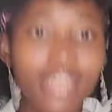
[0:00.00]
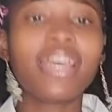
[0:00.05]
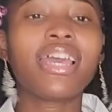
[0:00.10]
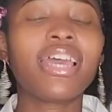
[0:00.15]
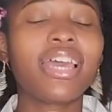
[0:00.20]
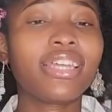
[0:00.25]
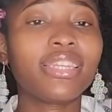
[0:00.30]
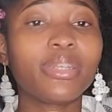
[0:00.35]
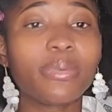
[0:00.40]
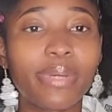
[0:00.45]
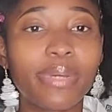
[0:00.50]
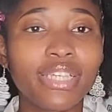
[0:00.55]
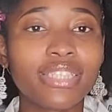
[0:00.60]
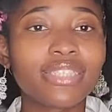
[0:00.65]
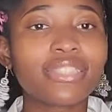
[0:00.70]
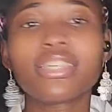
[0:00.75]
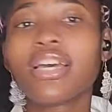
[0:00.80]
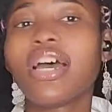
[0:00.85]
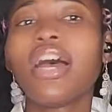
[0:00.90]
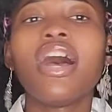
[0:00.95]

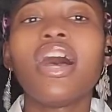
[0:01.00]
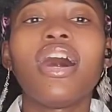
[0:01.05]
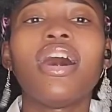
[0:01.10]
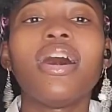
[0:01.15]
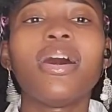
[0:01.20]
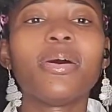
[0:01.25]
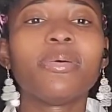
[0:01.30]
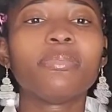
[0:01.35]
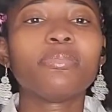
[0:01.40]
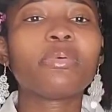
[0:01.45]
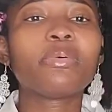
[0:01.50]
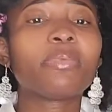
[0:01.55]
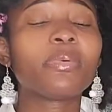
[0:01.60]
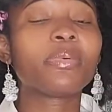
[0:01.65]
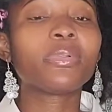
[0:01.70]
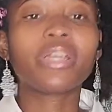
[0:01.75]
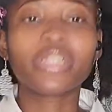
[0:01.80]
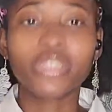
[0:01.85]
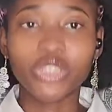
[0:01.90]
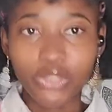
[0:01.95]
Anyways, when people
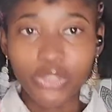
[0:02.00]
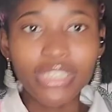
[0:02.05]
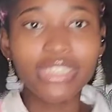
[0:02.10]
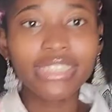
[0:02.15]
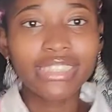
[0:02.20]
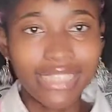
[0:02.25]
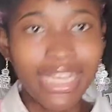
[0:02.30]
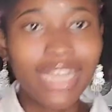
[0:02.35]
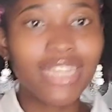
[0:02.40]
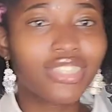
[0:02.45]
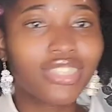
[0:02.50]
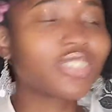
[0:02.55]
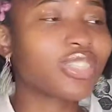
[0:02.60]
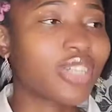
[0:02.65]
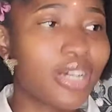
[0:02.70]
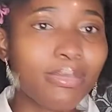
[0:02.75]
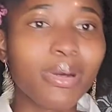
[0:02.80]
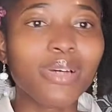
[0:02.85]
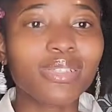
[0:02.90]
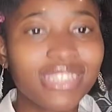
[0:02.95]
are dressed nice to
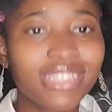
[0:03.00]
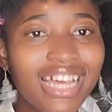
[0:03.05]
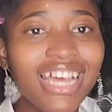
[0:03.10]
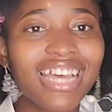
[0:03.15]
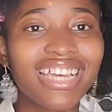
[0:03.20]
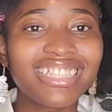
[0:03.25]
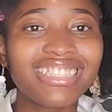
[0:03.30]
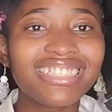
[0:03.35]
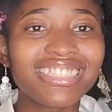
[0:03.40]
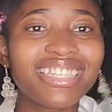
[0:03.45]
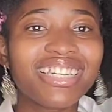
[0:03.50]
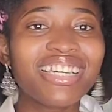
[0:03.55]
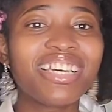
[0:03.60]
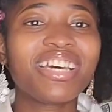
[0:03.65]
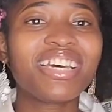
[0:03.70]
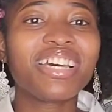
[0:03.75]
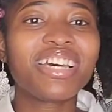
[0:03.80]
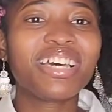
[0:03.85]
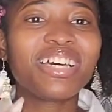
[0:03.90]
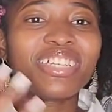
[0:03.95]
come outside,
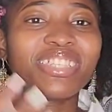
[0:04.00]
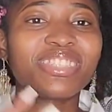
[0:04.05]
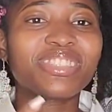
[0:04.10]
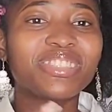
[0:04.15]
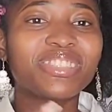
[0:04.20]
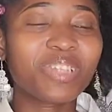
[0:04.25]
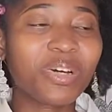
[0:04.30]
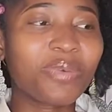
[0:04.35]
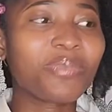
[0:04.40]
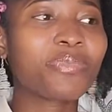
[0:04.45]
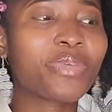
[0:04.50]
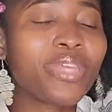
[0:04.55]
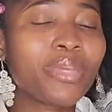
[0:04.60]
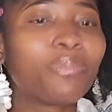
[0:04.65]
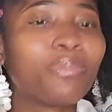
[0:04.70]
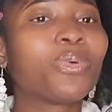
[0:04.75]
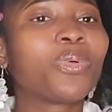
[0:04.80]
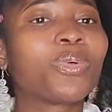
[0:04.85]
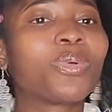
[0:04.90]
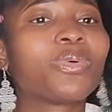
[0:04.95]
some
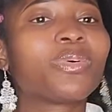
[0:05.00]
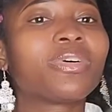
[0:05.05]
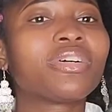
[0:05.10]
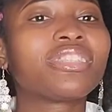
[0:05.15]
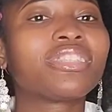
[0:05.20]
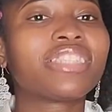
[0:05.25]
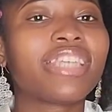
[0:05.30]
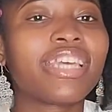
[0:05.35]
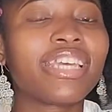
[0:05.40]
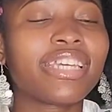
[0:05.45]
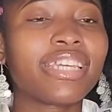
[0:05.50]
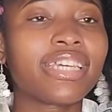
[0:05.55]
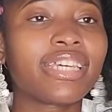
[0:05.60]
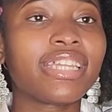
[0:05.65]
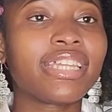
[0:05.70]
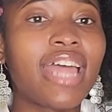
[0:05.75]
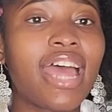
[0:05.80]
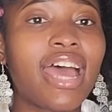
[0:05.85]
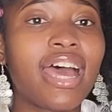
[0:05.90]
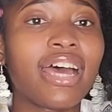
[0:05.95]
people take
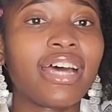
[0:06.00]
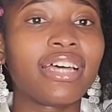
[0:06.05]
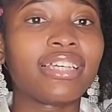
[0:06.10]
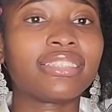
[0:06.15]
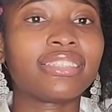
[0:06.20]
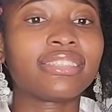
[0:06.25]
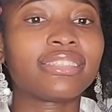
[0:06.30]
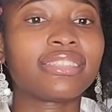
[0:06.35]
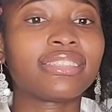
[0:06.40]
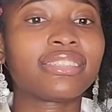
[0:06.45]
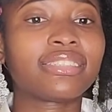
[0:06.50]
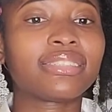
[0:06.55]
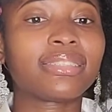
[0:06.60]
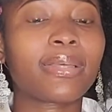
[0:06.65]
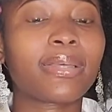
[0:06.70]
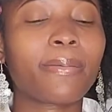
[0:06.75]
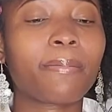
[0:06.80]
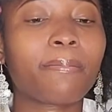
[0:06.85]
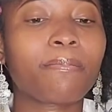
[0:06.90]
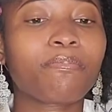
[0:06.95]
it as
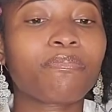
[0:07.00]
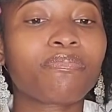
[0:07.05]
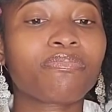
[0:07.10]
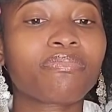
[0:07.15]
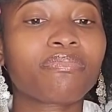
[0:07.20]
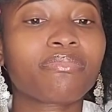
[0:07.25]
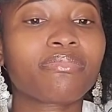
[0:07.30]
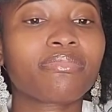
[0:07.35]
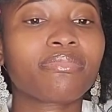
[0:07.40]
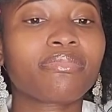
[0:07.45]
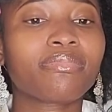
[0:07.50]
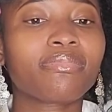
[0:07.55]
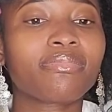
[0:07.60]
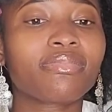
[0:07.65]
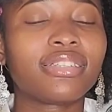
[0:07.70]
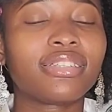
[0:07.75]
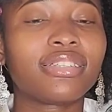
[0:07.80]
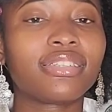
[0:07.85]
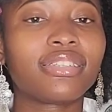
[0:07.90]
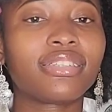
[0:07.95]

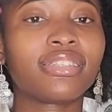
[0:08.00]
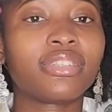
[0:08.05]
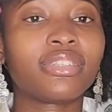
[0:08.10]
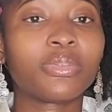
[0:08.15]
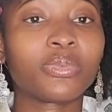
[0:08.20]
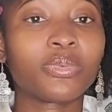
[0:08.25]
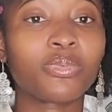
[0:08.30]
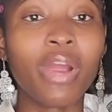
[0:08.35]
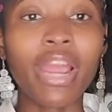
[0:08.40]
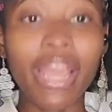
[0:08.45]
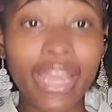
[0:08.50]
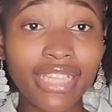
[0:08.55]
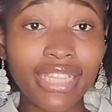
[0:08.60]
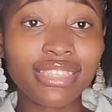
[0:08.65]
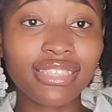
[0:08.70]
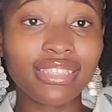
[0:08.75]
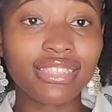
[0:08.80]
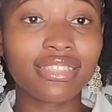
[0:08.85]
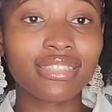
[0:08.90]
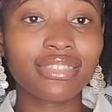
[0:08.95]
the
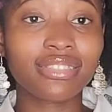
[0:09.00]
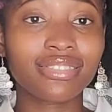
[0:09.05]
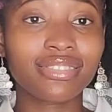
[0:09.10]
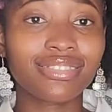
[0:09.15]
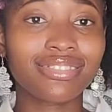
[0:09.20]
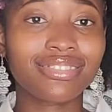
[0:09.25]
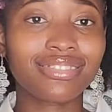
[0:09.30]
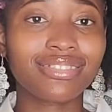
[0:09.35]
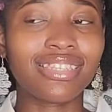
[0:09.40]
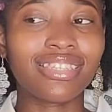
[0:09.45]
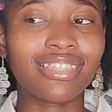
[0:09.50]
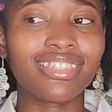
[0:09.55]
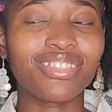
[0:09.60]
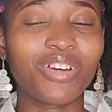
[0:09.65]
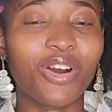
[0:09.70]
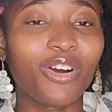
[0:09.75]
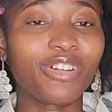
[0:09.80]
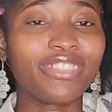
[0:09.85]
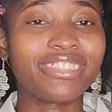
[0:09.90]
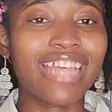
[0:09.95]
right, the
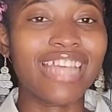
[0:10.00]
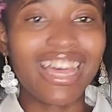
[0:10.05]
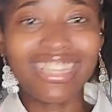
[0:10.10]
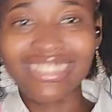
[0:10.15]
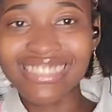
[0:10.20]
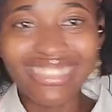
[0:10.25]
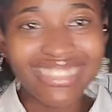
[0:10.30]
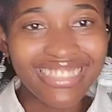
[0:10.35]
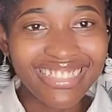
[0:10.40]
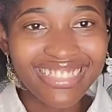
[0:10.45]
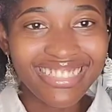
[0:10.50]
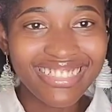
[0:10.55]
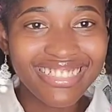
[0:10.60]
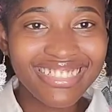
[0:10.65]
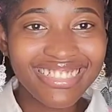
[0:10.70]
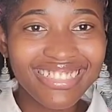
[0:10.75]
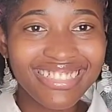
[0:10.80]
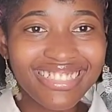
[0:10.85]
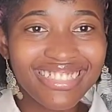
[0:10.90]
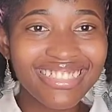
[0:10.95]
audacity,
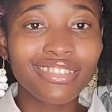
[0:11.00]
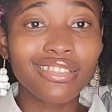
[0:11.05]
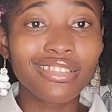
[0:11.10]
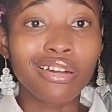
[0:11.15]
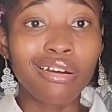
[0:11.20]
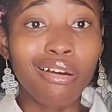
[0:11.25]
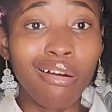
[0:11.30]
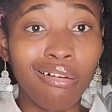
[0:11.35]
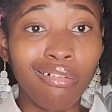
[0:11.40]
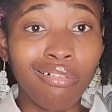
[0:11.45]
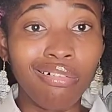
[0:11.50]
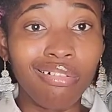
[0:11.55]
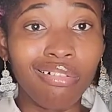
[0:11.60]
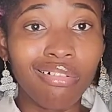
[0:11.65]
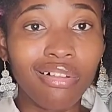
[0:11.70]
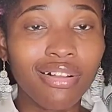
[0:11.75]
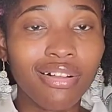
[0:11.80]
the goal